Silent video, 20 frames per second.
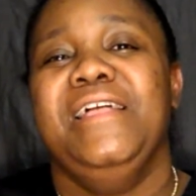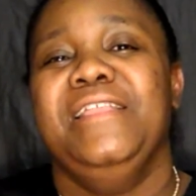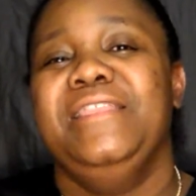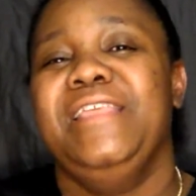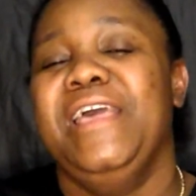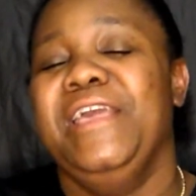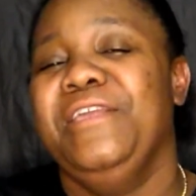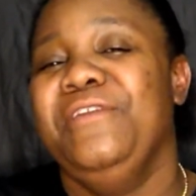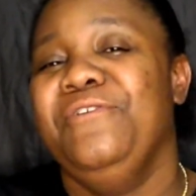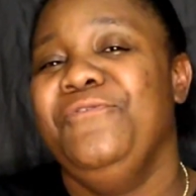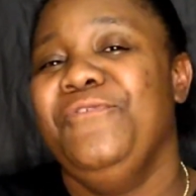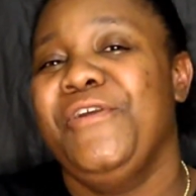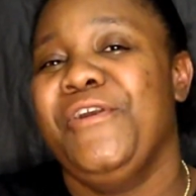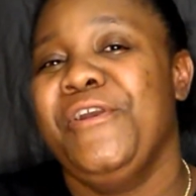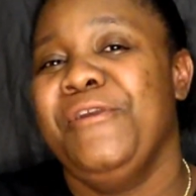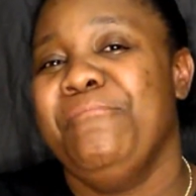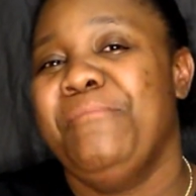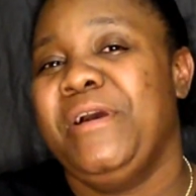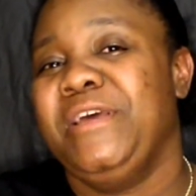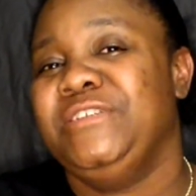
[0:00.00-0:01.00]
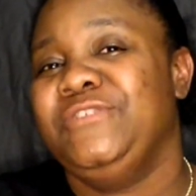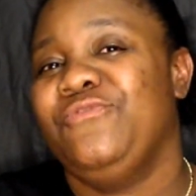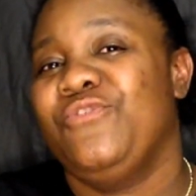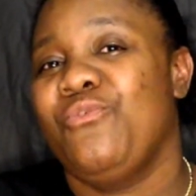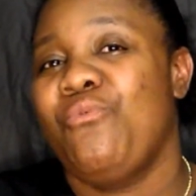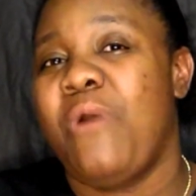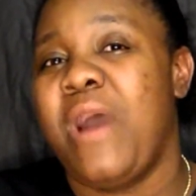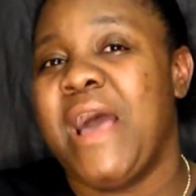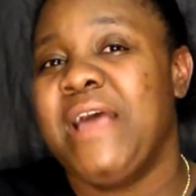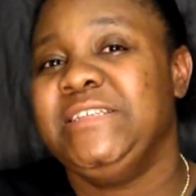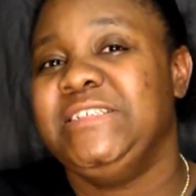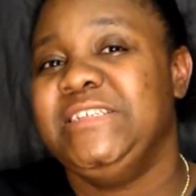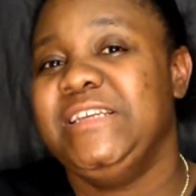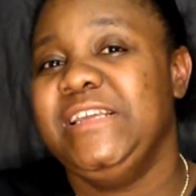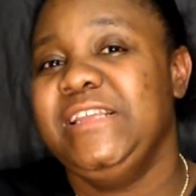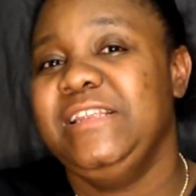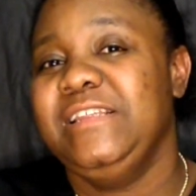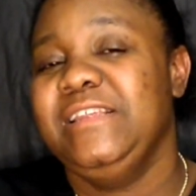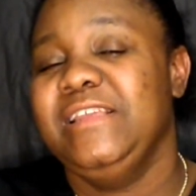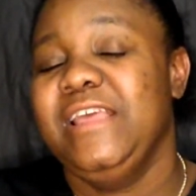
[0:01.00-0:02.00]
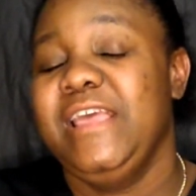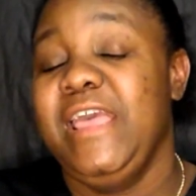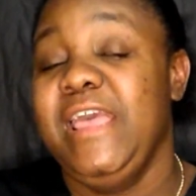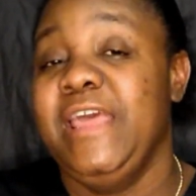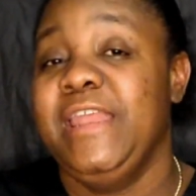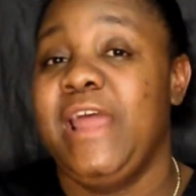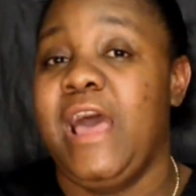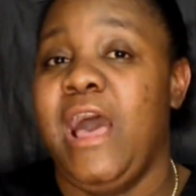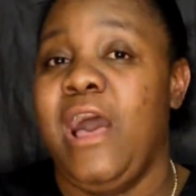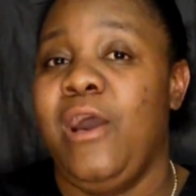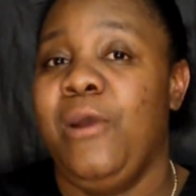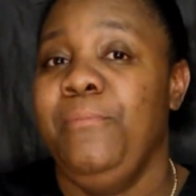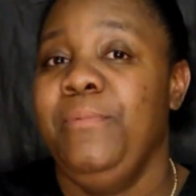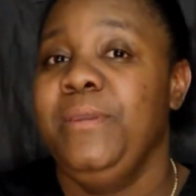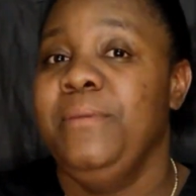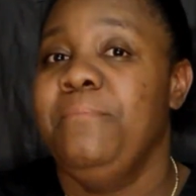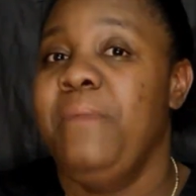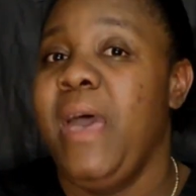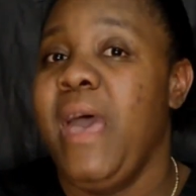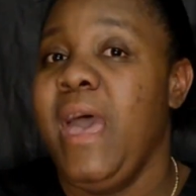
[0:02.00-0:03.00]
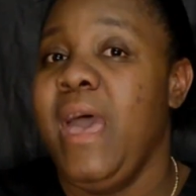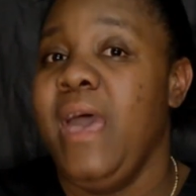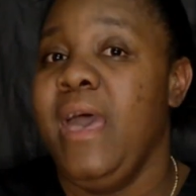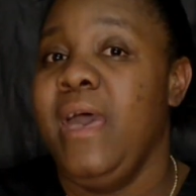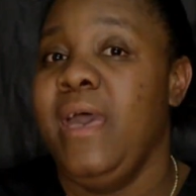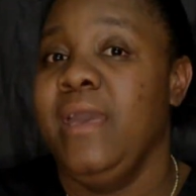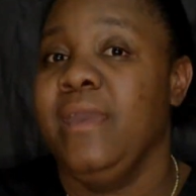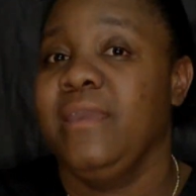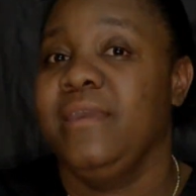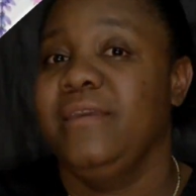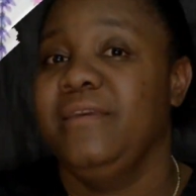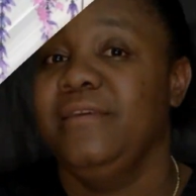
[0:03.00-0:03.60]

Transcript: Thank you very much for watching, and I'll be back.